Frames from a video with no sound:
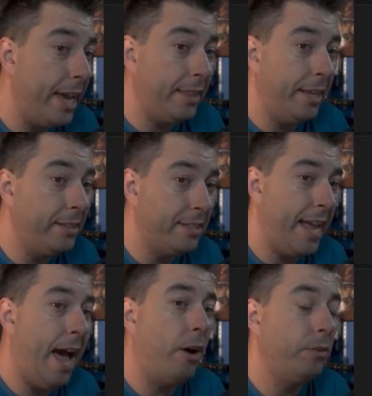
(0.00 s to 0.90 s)
take things
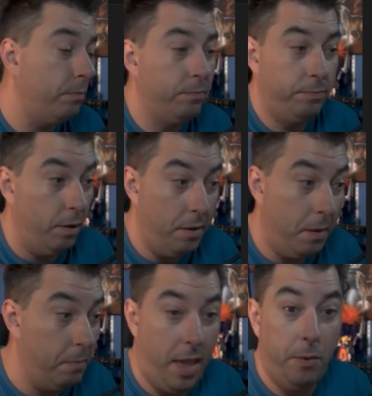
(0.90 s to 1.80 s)
down
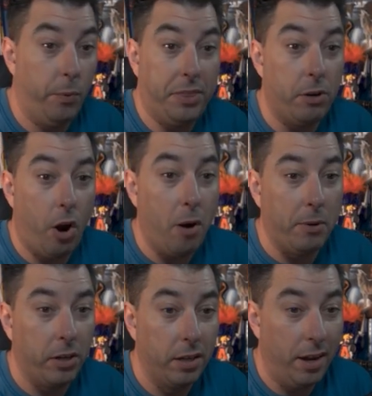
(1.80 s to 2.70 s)
without armor.